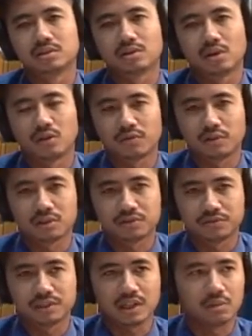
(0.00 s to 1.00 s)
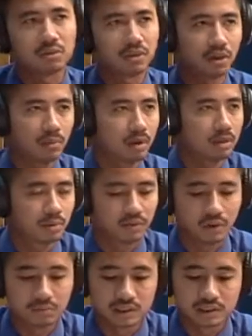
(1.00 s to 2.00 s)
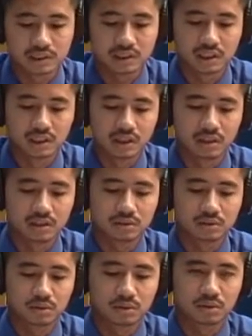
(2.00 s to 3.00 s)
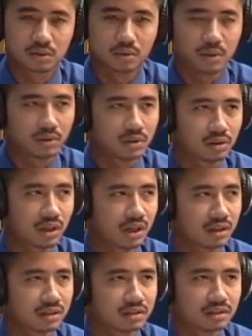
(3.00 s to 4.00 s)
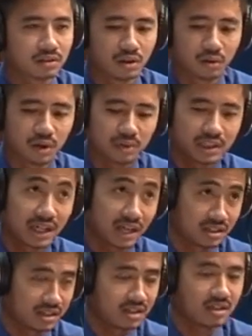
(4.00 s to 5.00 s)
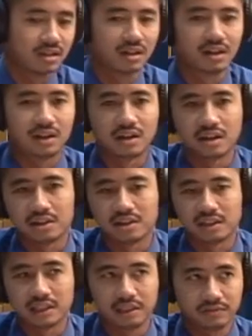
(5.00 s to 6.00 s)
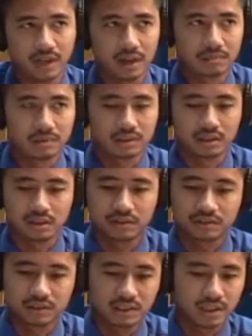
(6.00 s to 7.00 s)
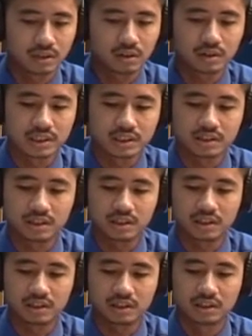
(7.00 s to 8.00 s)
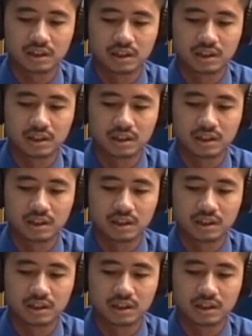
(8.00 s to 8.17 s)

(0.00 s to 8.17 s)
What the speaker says: So of course, first I will talk about the performance. So when we click or when we touch the native apps, the screen load instantly.